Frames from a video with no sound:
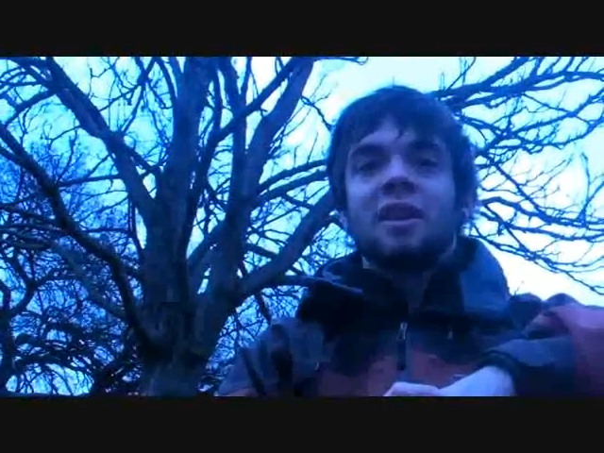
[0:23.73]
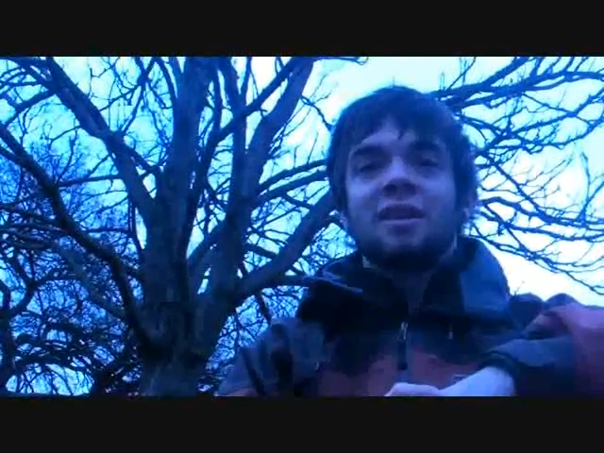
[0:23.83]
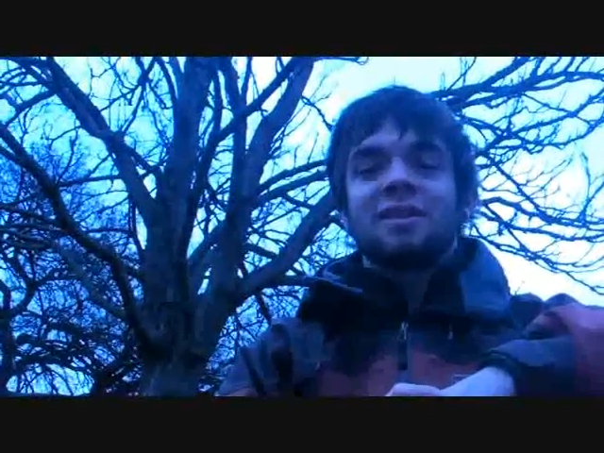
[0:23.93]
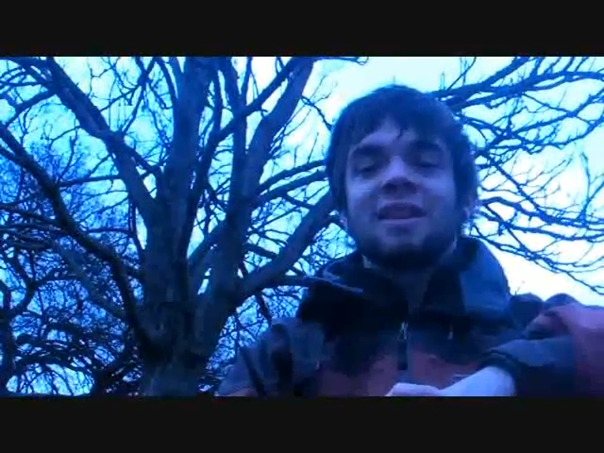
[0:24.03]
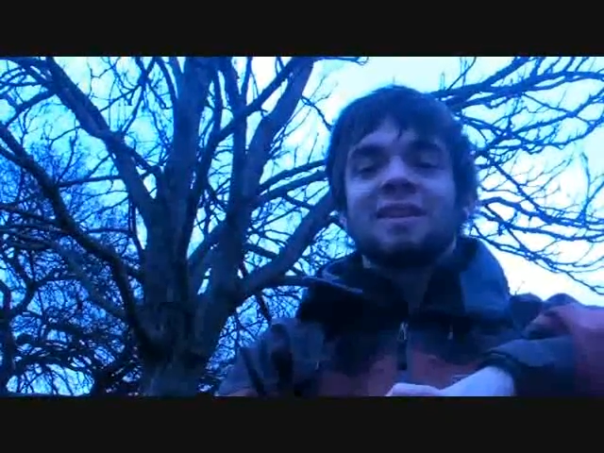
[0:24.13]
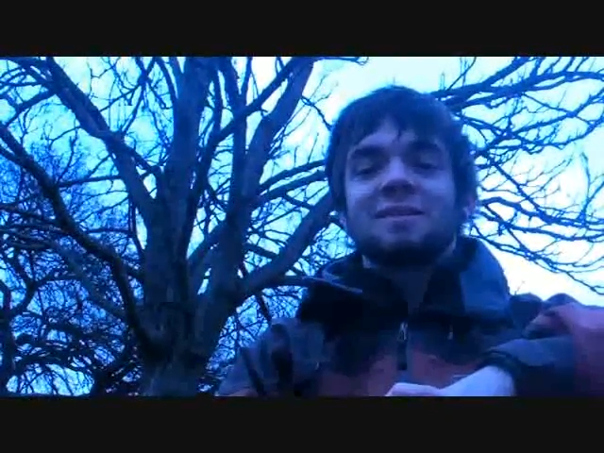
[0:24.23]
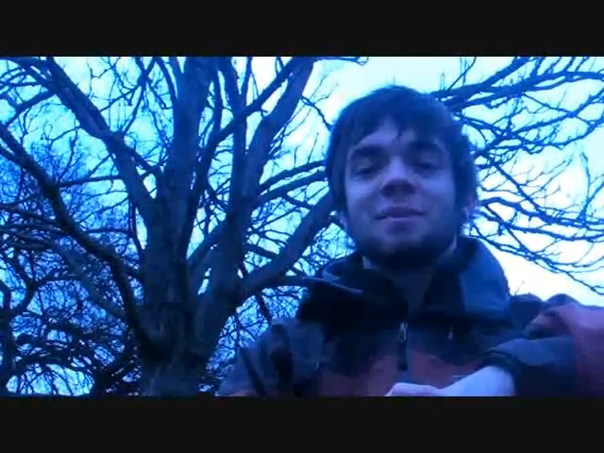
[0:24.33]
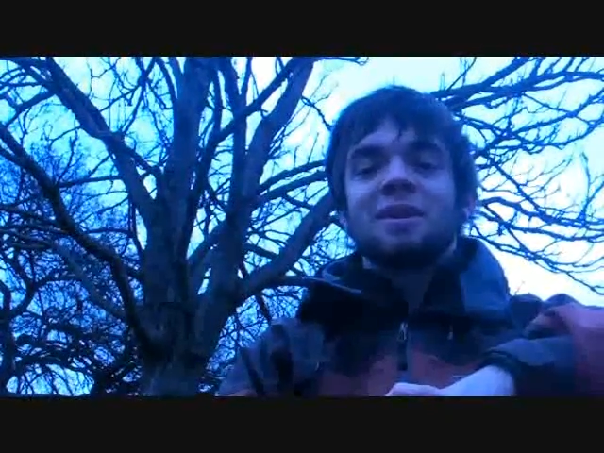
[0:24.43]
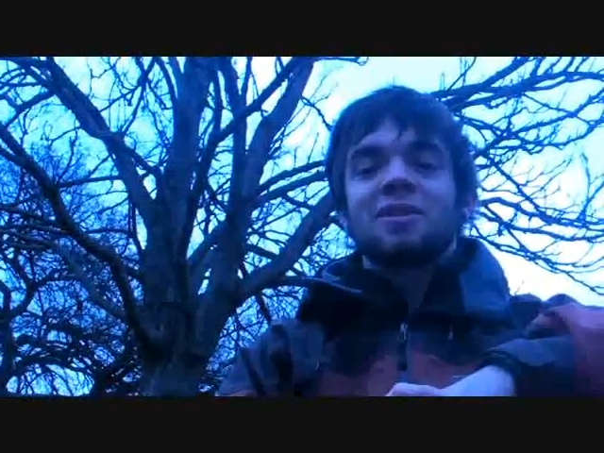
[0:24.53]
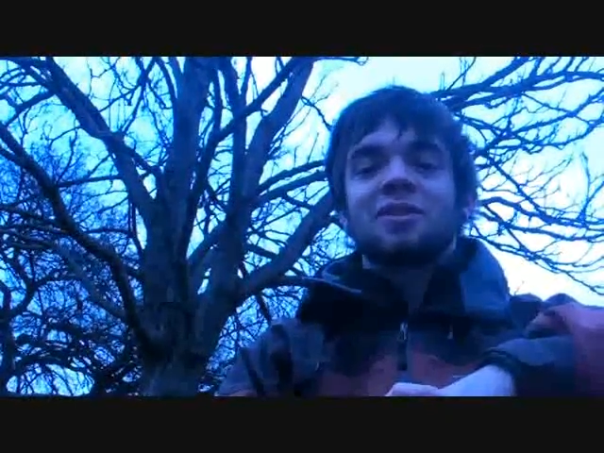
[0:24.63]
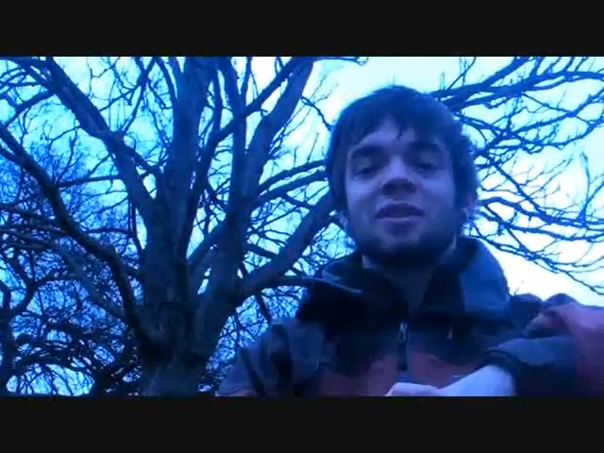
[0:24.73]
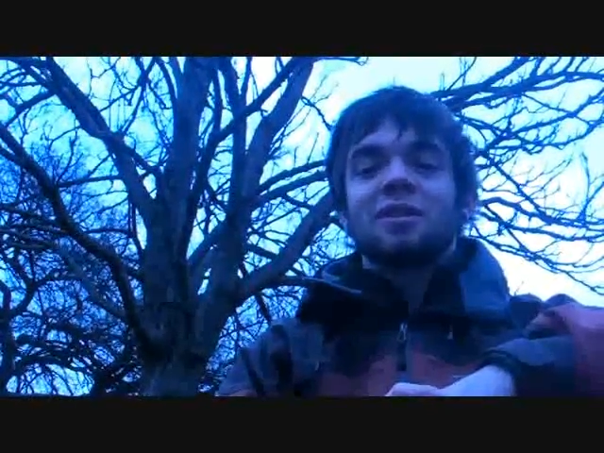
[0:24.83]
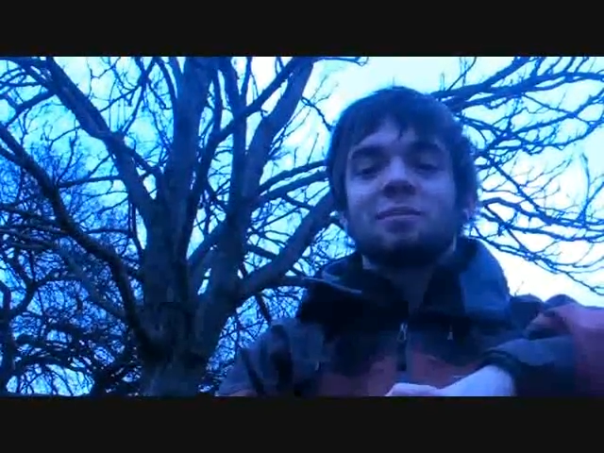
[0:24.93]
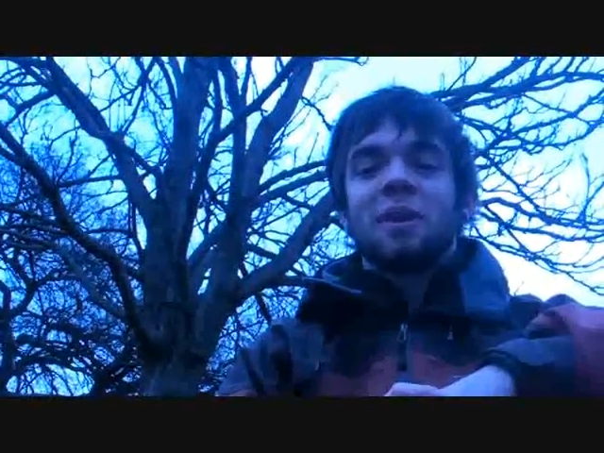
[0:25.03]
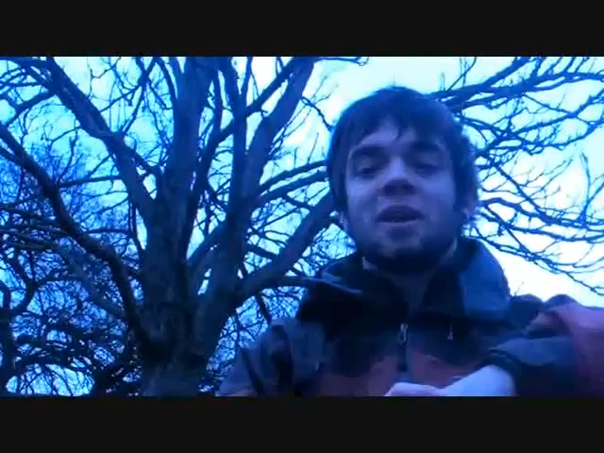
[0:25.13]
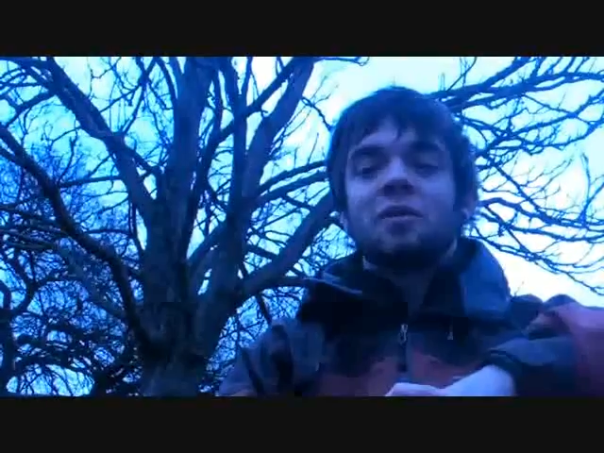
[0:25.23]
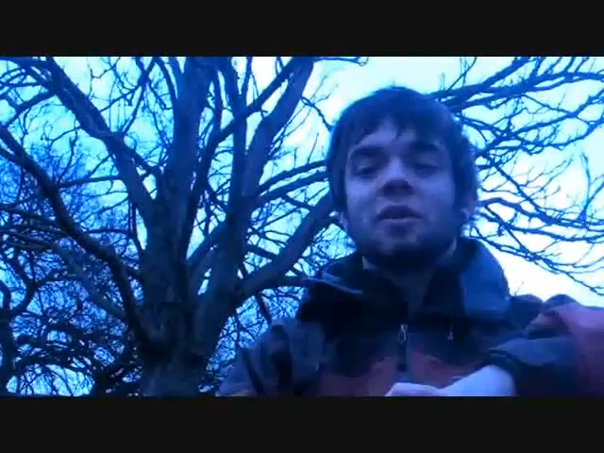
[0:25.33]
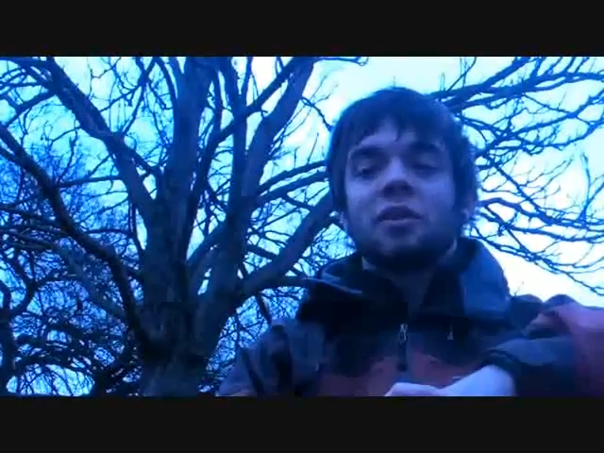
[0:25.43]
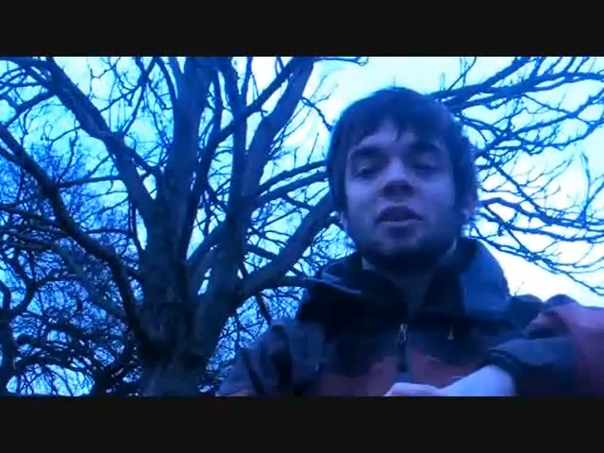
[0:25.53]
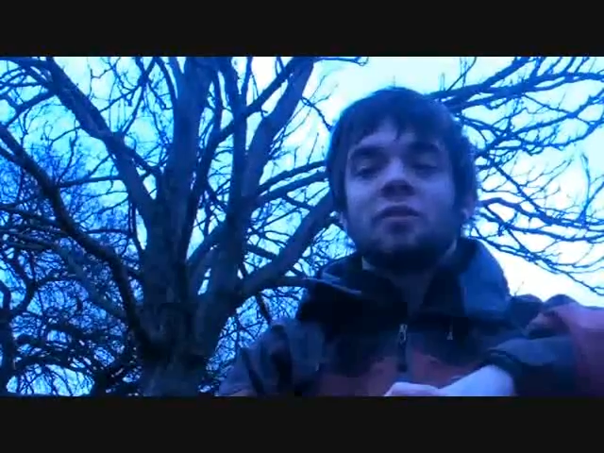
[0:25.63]
cities, and ministries spanning over
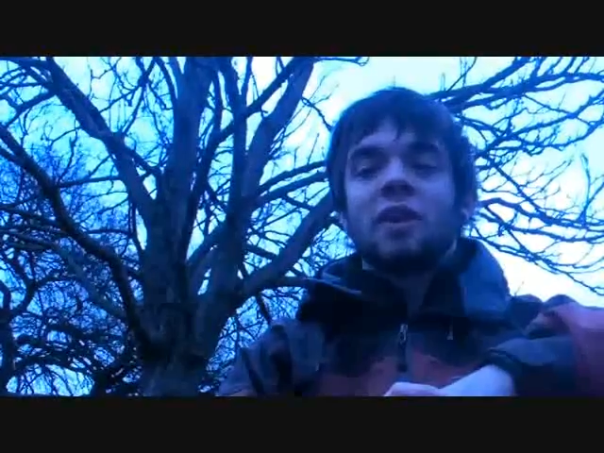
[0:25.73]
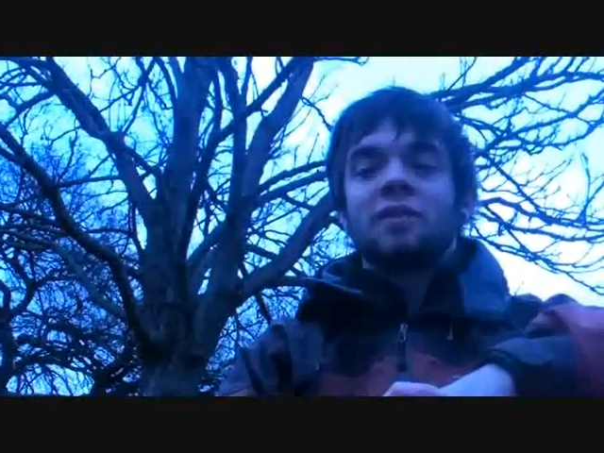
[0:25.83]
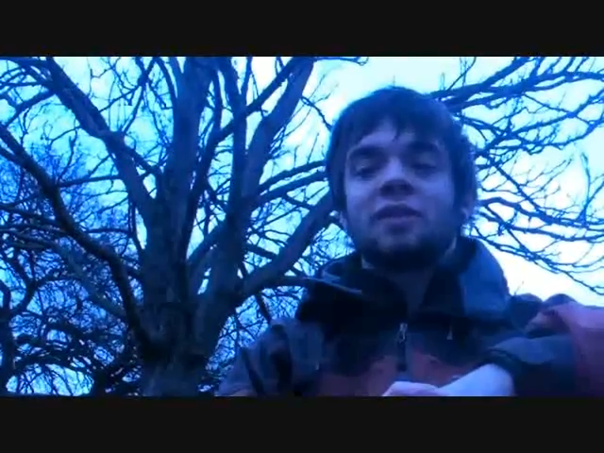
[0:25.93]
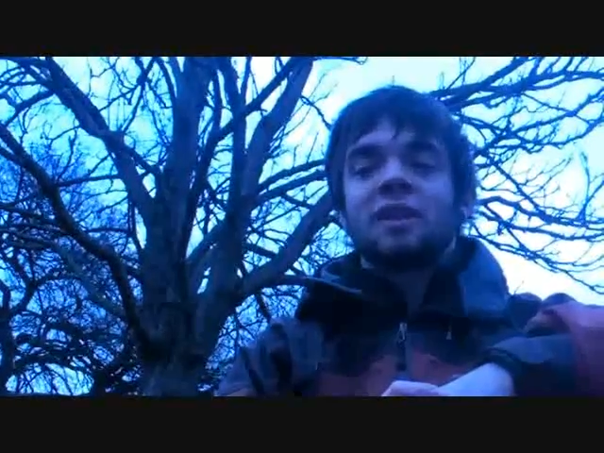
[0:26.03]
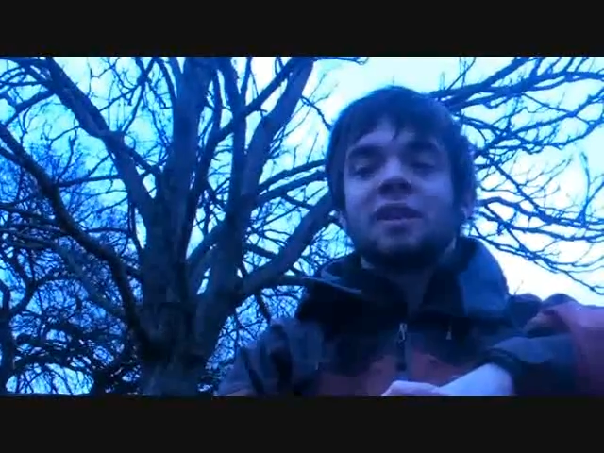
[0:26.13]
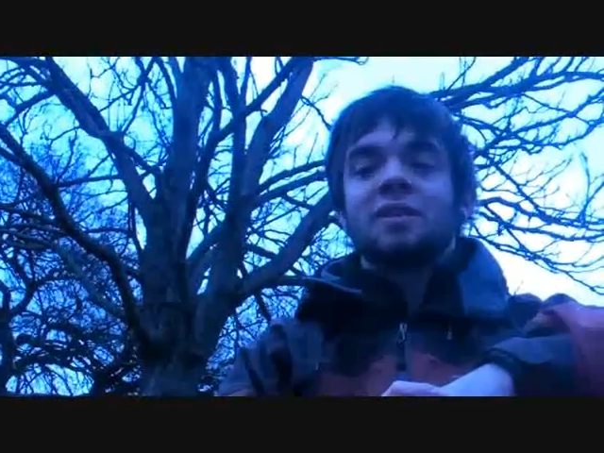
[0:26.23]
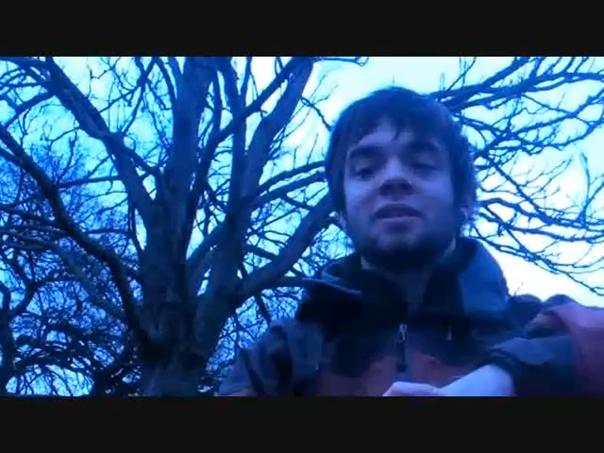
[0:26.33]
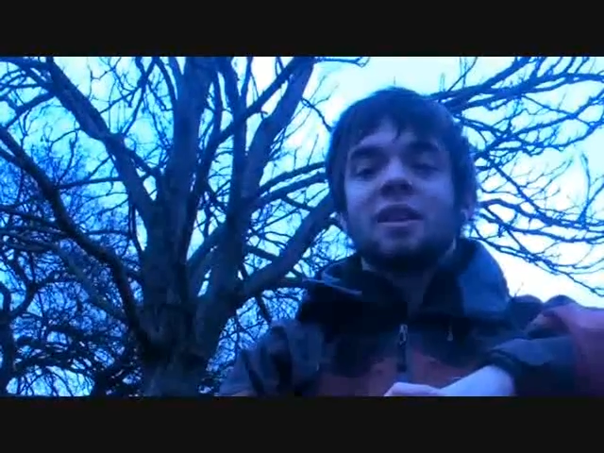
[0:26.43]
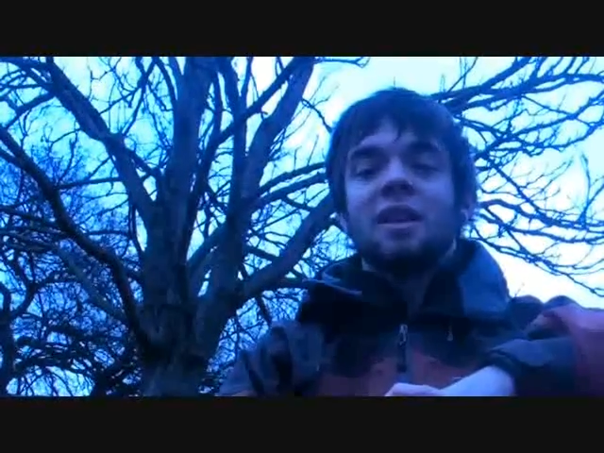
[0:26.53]
35 states